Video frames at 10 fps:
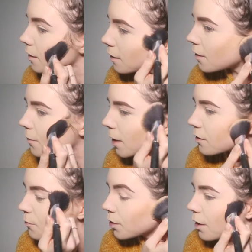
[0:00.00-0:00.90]

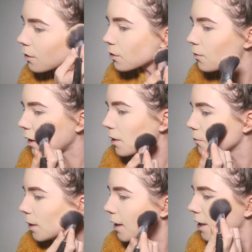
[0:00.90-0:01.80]
can put it on
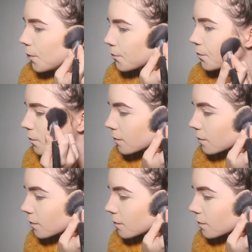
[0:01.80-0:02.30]
quite well.